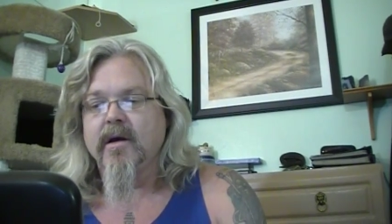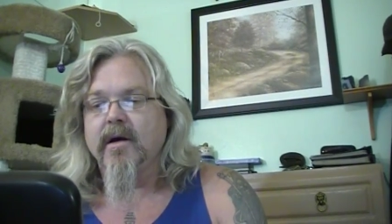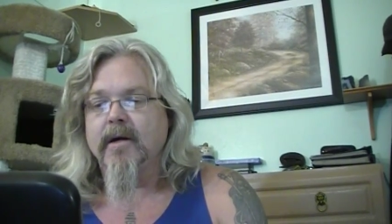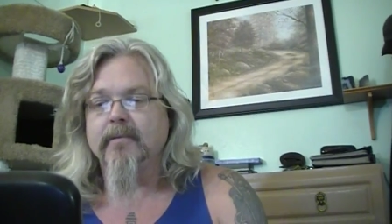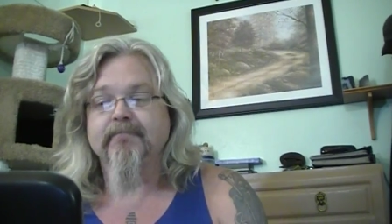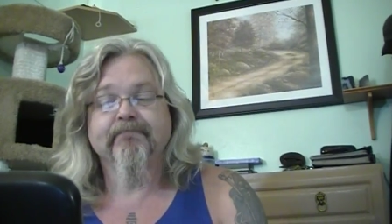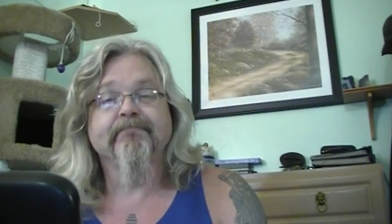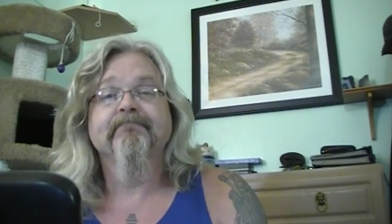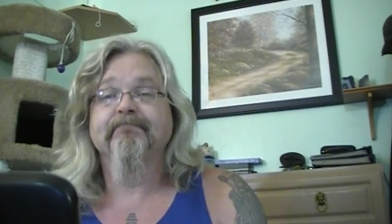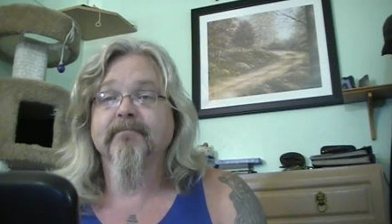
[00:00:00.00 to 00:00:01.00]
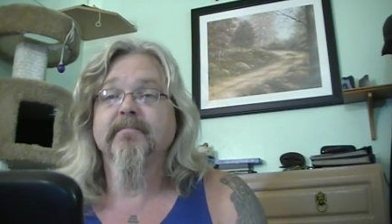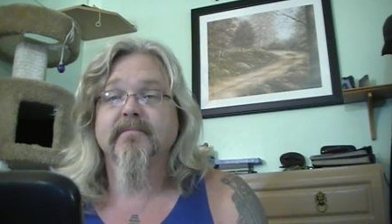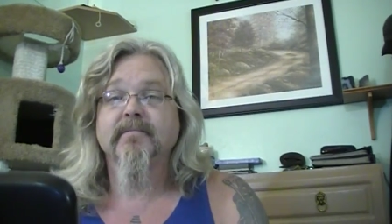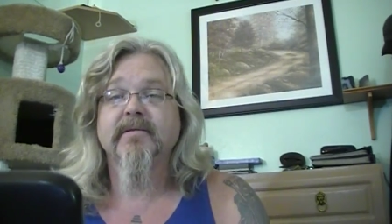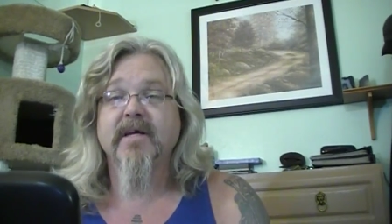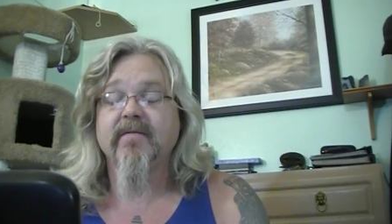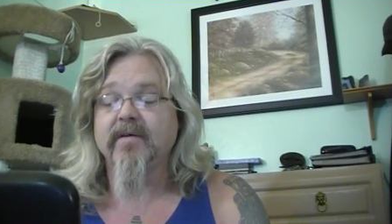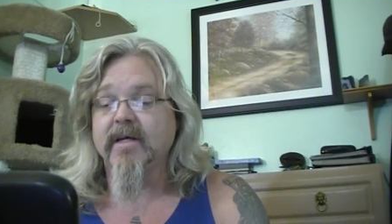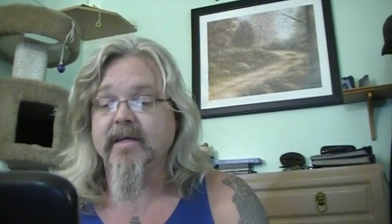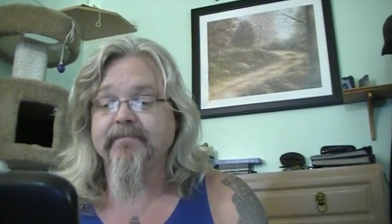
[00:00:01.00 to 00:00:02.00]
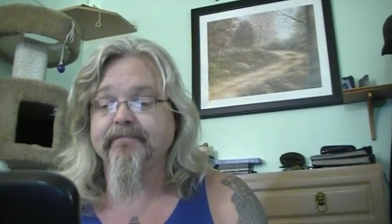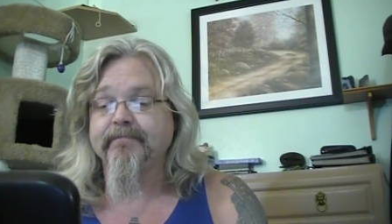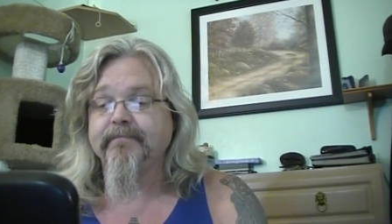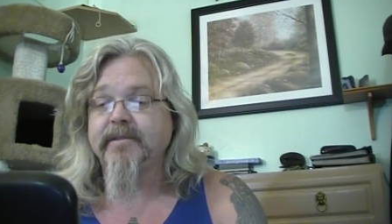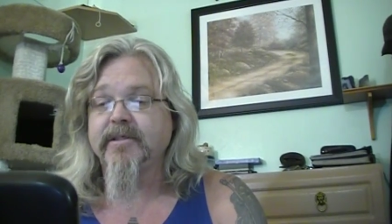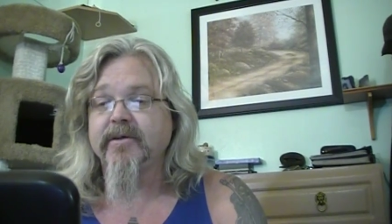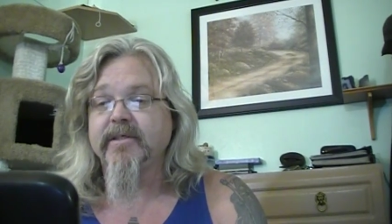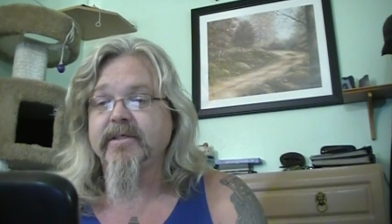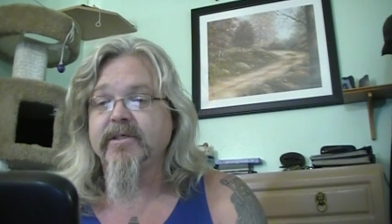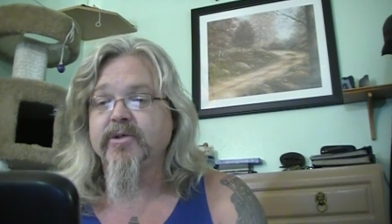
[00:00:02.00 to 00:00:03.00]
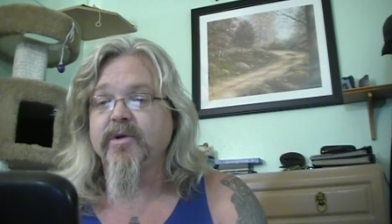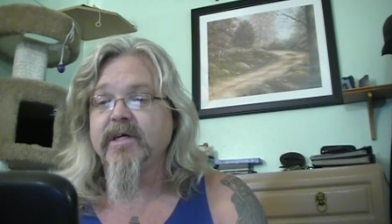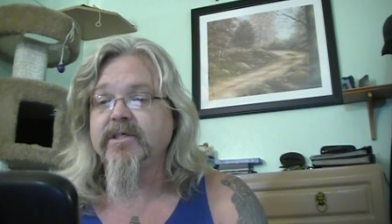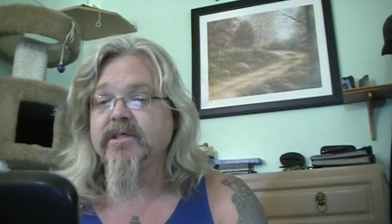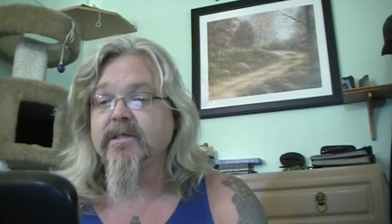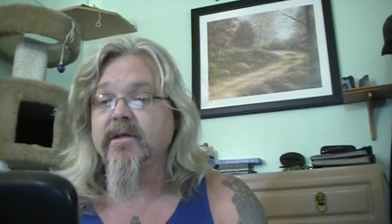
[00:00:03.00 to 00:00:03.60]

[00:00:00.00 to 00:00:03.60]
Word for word: Um, definitely serious situation.